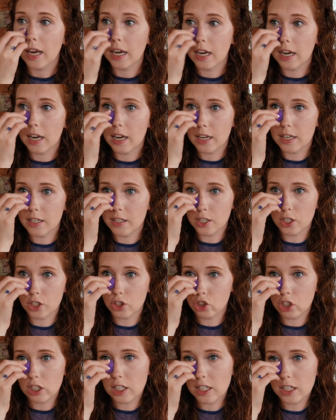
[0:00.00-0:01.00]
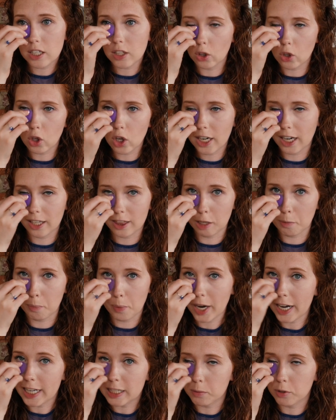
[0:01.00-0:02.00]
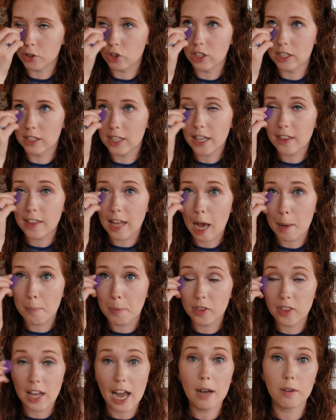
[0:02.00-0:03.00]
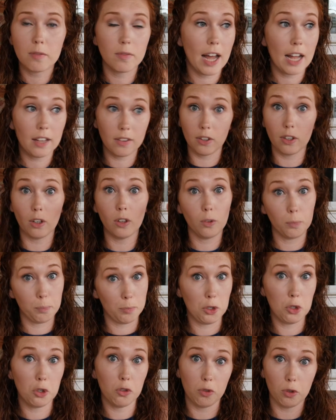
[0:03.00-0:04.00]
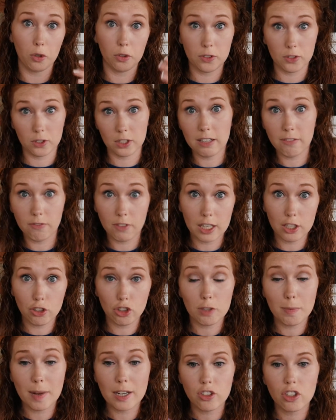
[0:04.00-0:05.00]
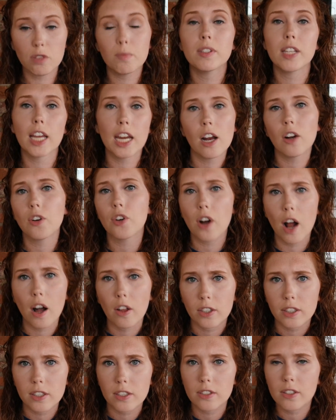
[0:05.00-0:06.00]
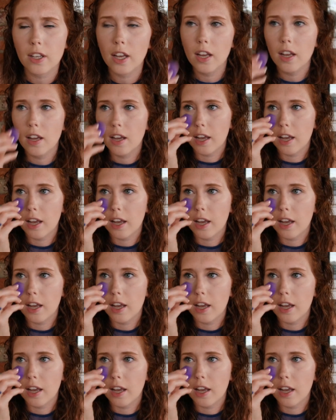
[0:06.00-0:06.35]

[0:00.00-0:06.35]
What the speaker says: And she didn't look at the price when she said that, but that little beautiful sleeve thing she mentioned was $800.